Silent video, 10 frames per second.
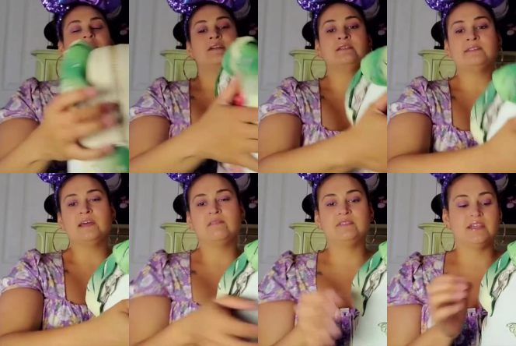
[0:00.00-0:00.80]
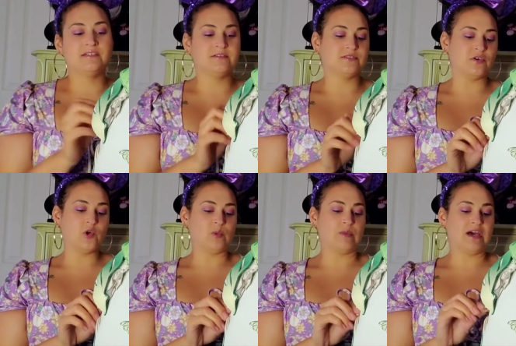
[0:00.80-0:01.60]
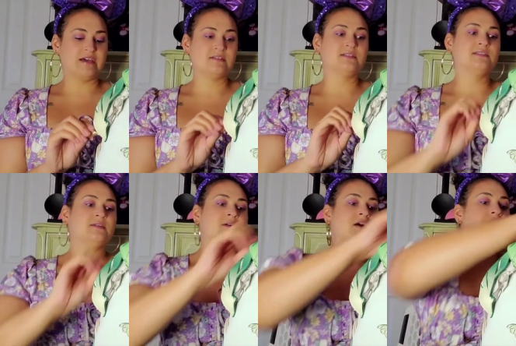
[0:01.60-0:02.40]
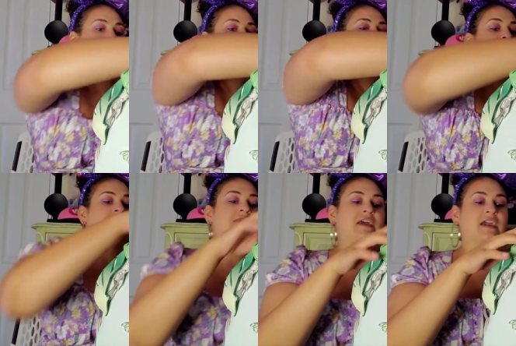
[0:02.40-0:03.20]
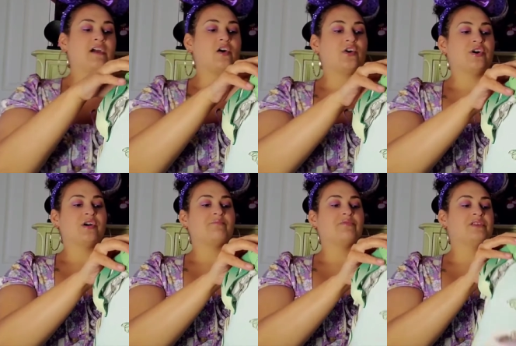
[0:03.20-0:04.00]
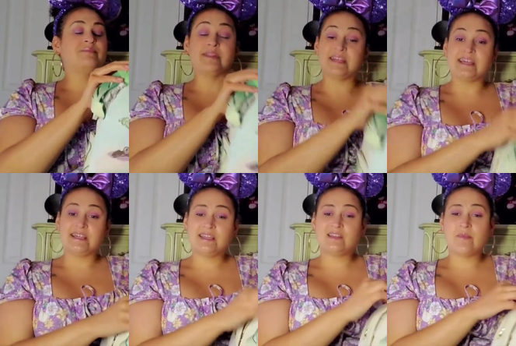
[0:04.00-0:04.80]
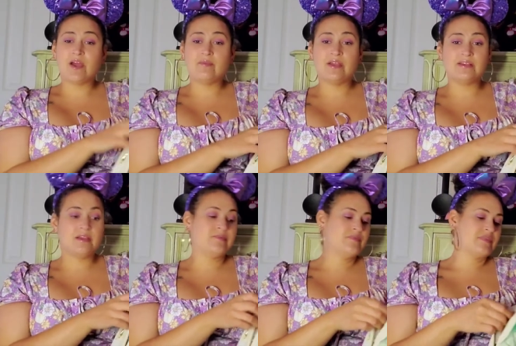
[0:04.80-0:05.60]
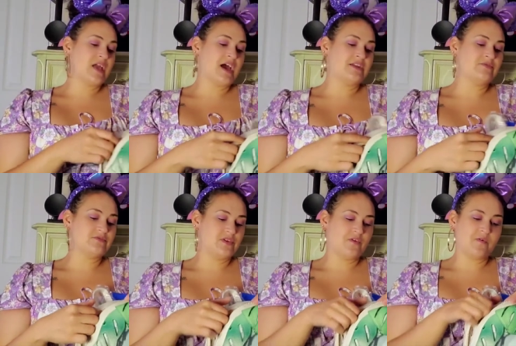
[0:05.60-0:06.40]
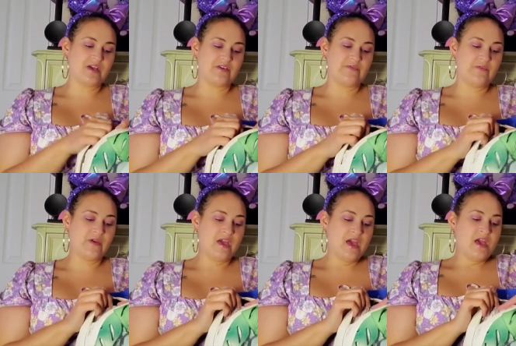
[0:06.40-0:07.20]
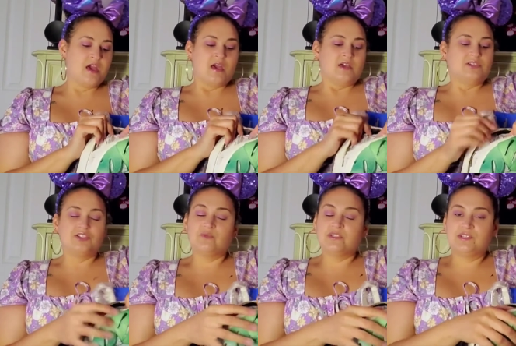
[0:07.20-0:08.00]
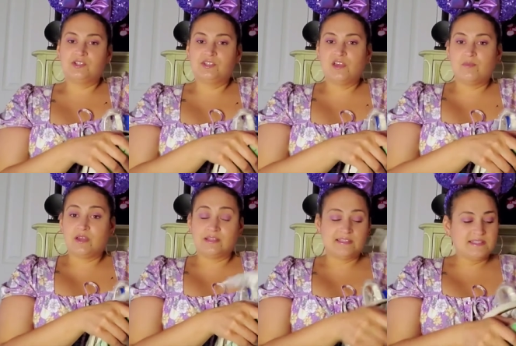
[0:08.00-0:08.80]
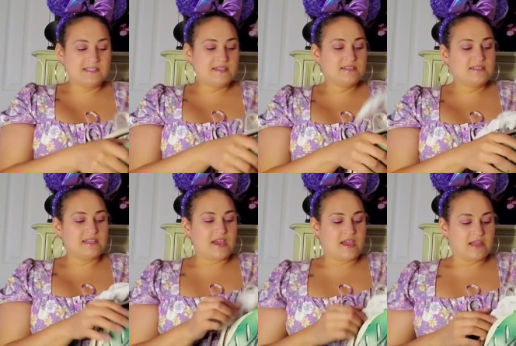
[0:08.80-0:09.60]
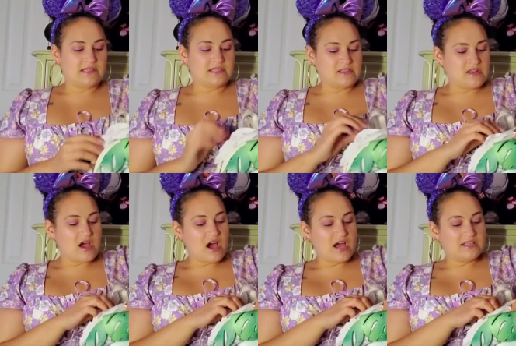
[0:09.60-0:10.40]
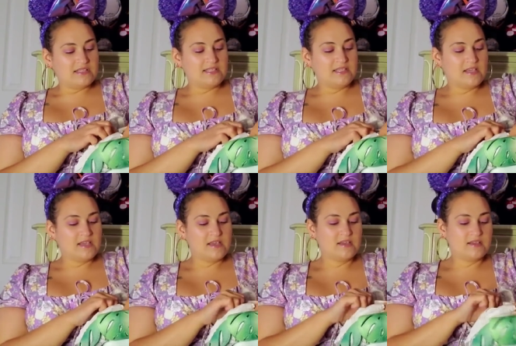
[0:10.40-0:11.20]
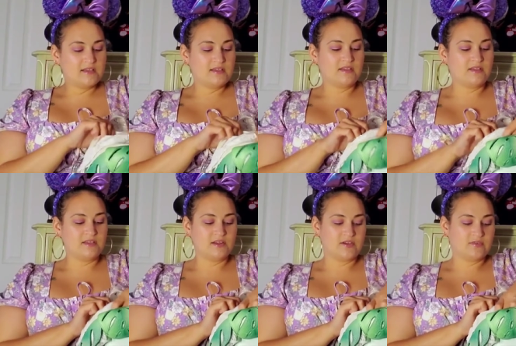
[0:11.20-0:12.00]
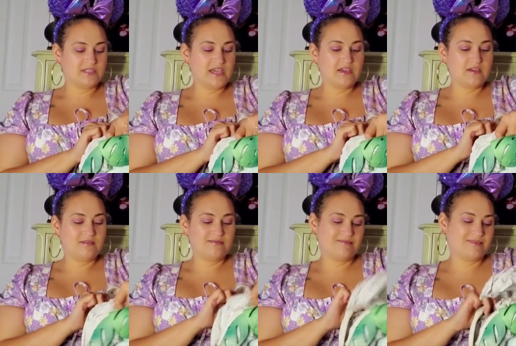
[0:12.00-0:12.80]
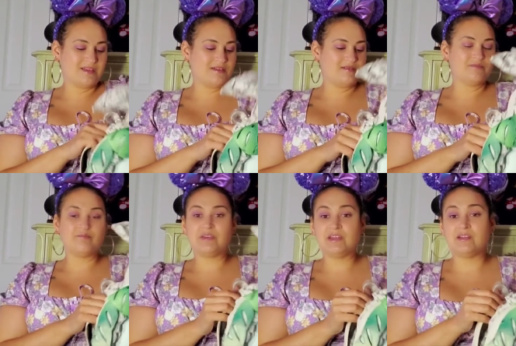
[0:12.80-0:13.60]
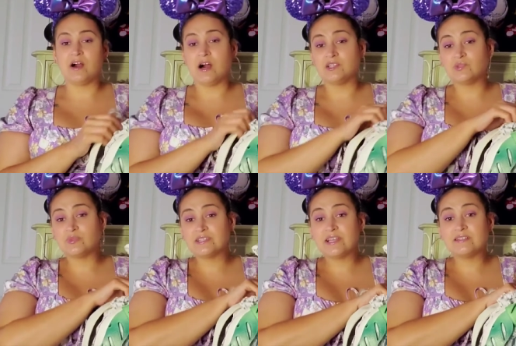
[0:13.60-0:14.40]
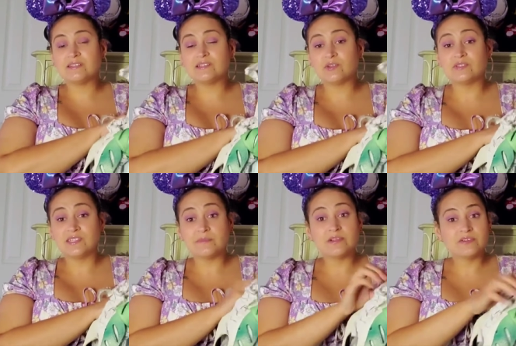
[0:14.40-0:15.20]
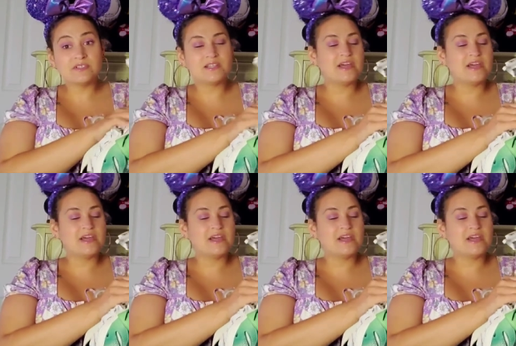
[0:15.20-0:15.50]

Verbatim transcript: the inside of Danielle Nicole bags, they are pretty plain in my opinion. I don't know if she wants to just keep it consistent and not, you know, take, be 100% so similar to